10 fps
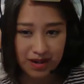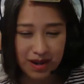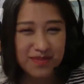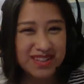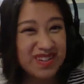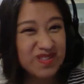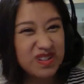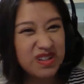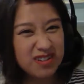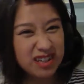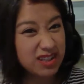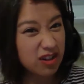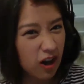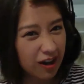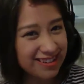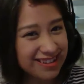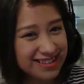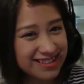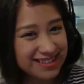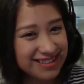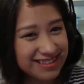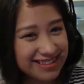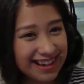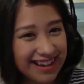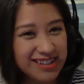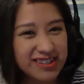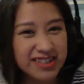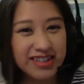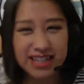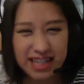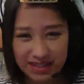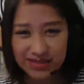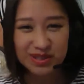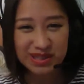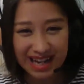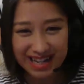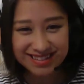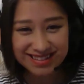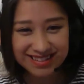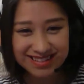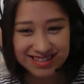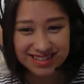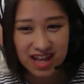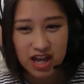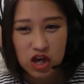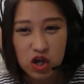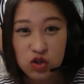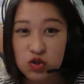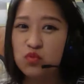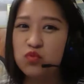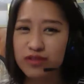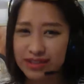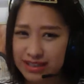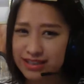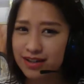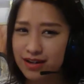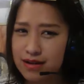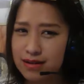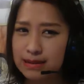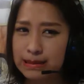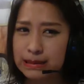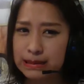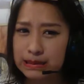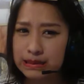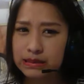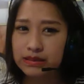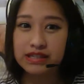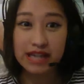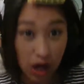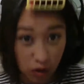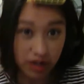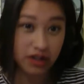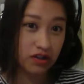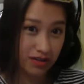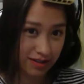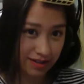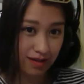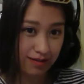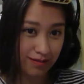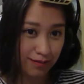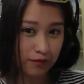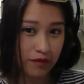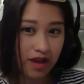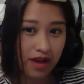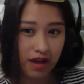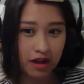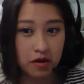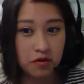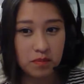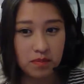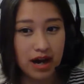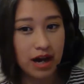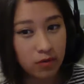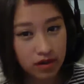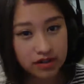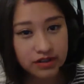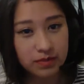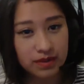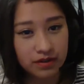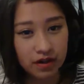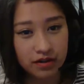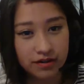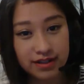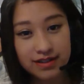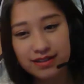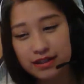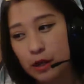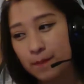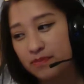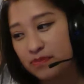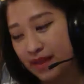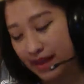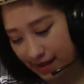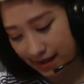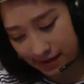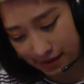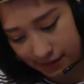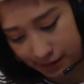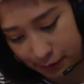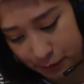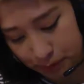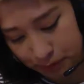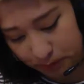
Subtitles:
but then when you get to college and you start taking those classes, you really start doubting yourself. I wanted to be an artist, and I